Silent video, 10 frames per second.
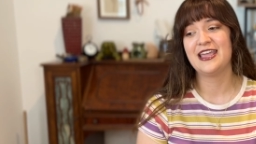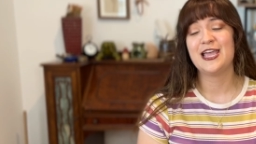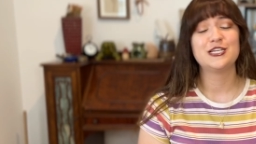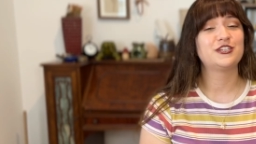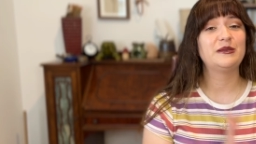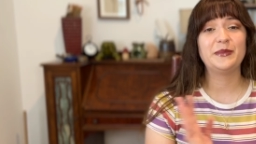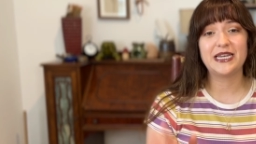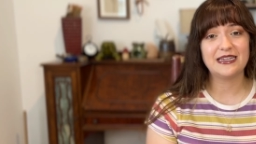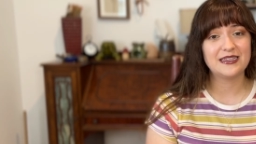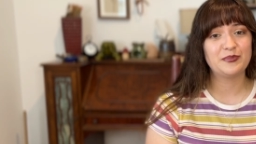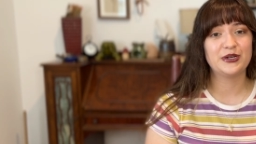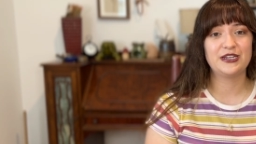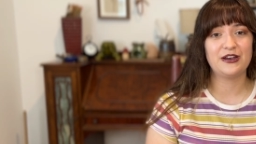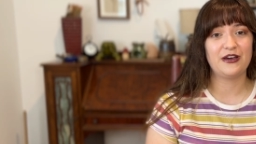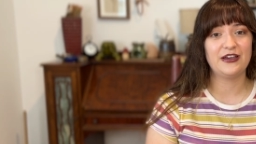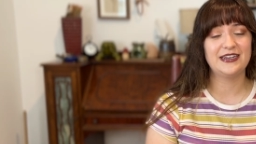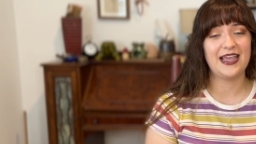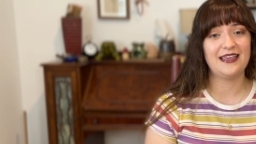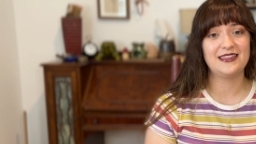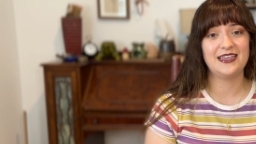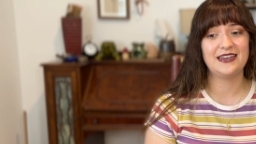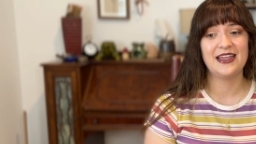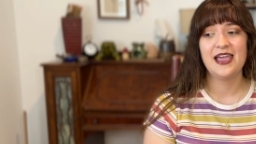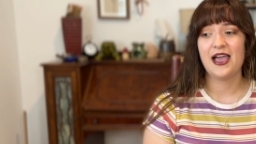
She immediately put it on, and then